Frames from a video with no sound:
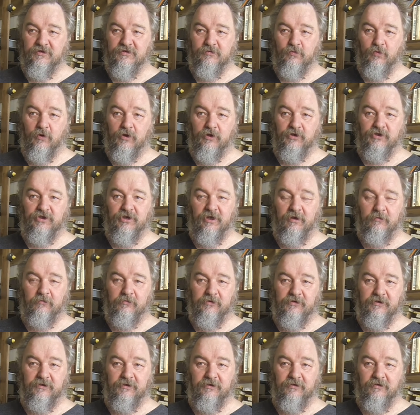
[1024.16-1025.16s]
watch
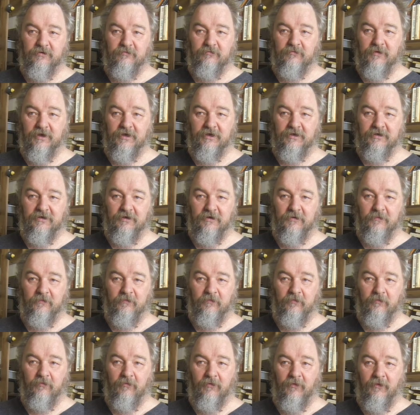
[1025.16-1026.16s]
company that made
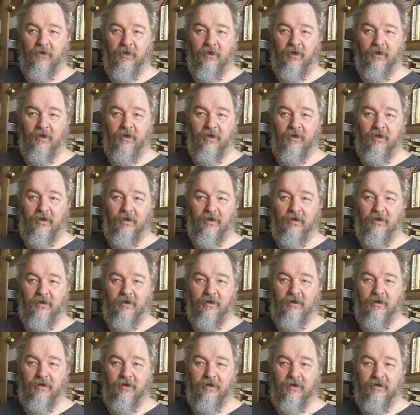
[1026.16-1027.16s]

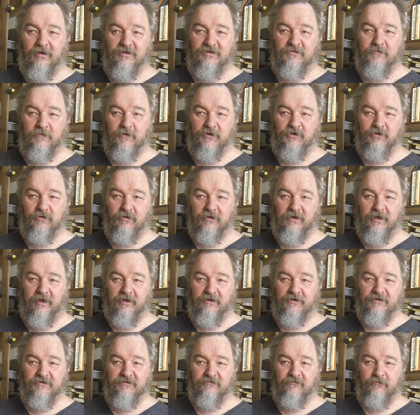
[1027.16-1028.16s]
a special
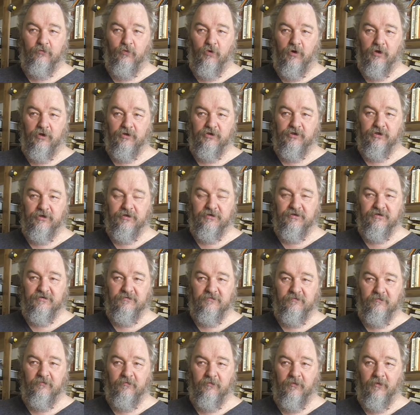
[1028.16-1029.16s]
case of watches.
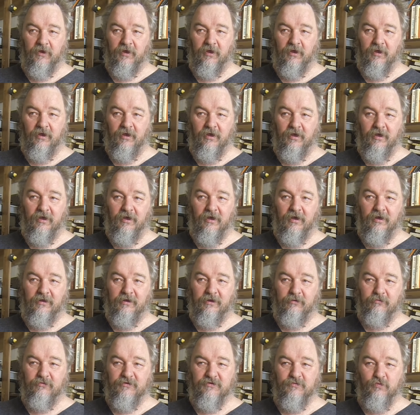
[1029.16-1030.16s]
And
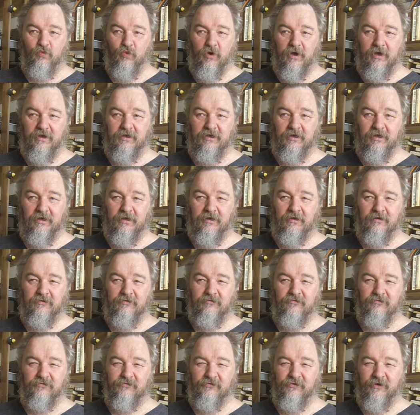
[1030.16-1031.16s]
there was one
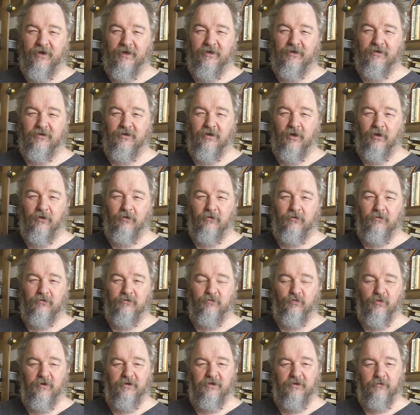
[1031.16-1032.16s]
in red gold,
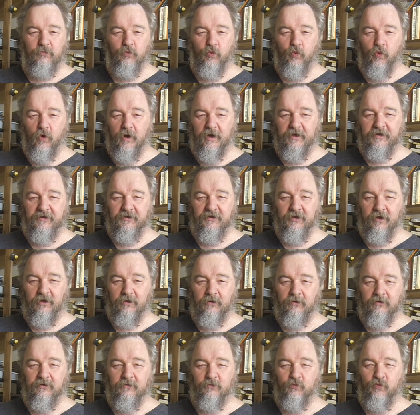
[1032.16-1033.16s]
one in white
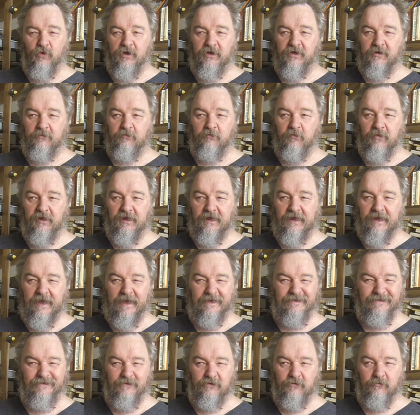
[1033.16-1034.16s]
gold, and one in
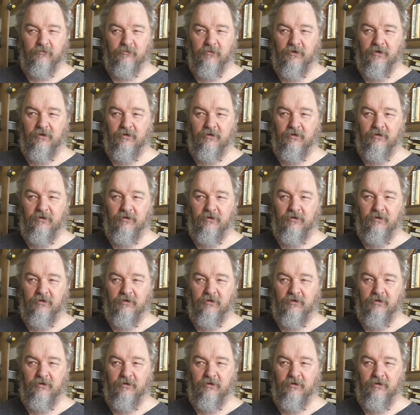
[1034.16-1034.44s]
platinum.